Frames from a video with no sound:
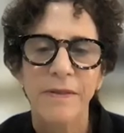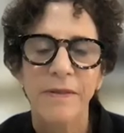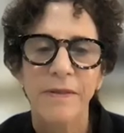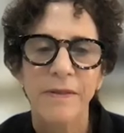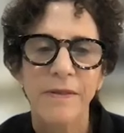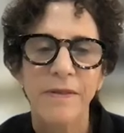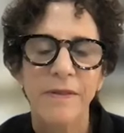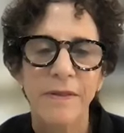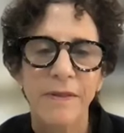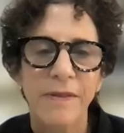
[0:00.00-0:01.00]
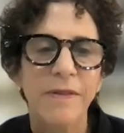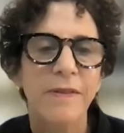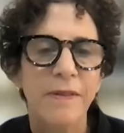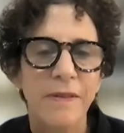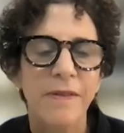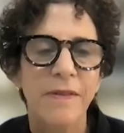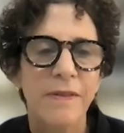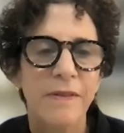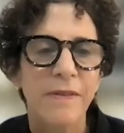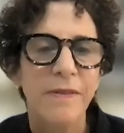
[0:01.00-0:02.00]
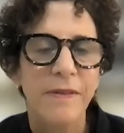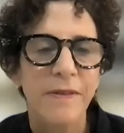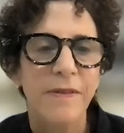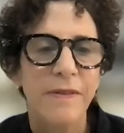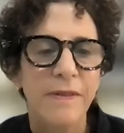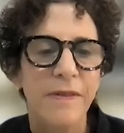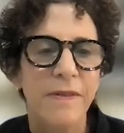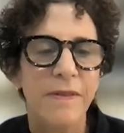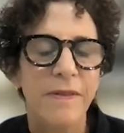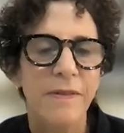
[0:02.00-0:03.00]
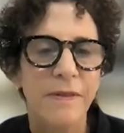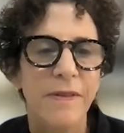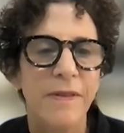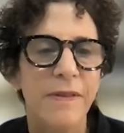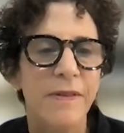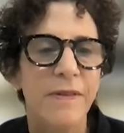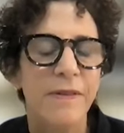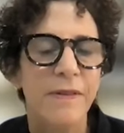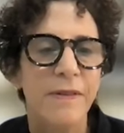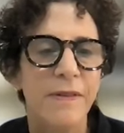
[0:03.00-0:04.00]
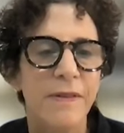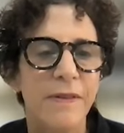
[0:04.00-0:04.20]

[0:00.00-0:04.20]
No words are spoken by the person on screen.